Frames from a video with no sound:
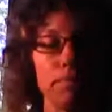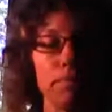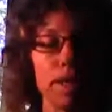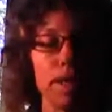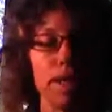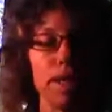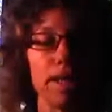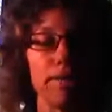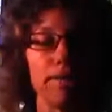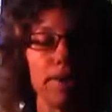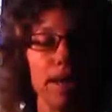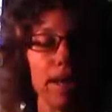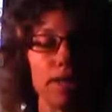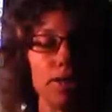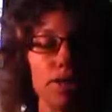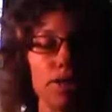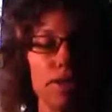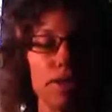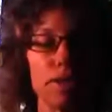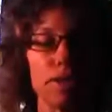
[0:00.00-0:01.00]
many
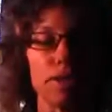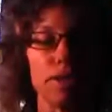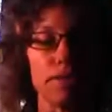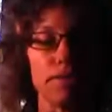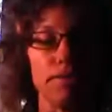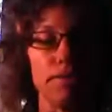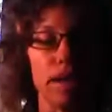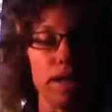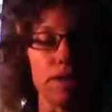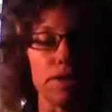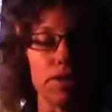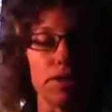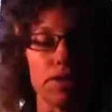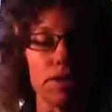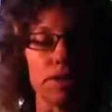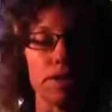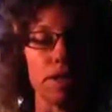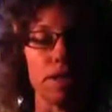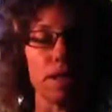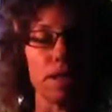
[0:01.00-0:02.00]
advantages and
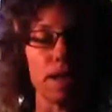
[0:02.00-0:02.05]
disadvantages.